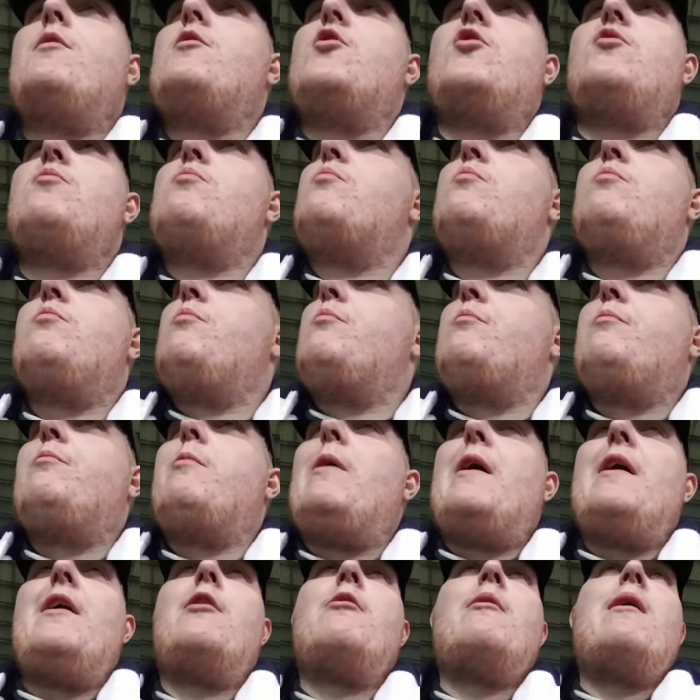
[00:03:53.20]
just
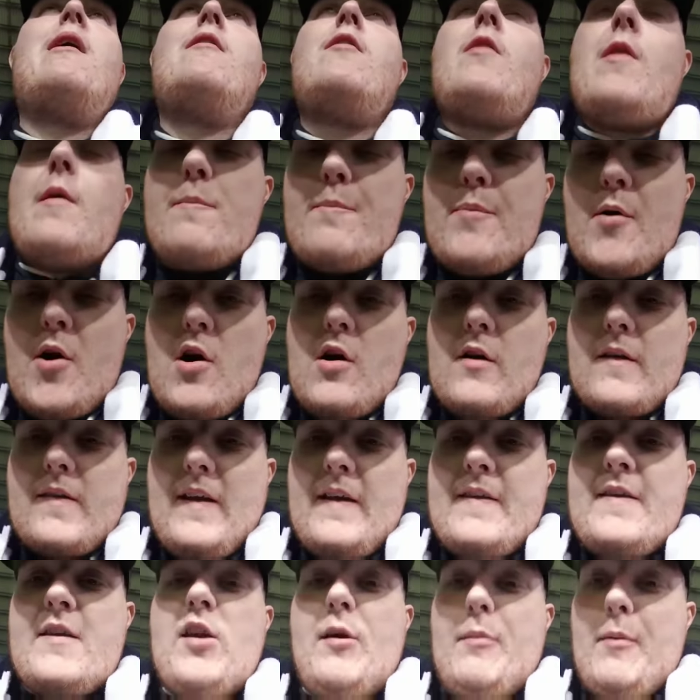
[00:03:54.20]
went around the
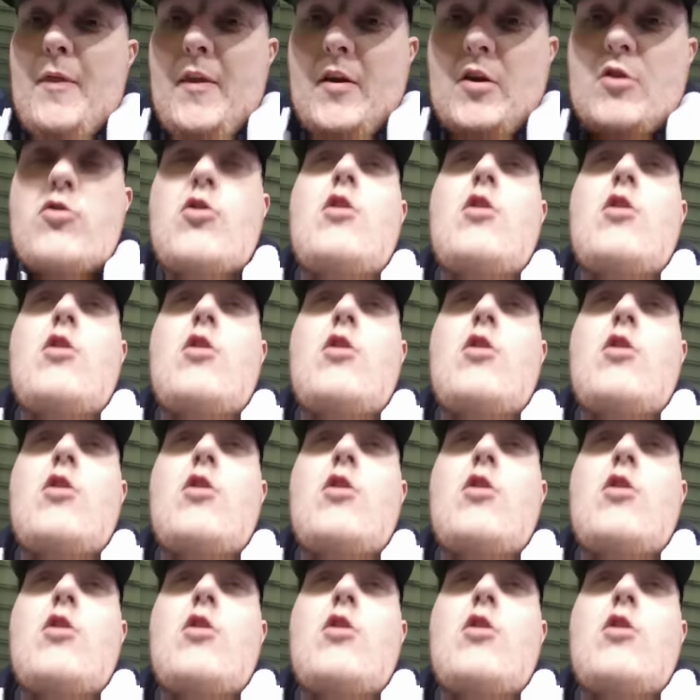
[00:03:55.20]
box, ended up on the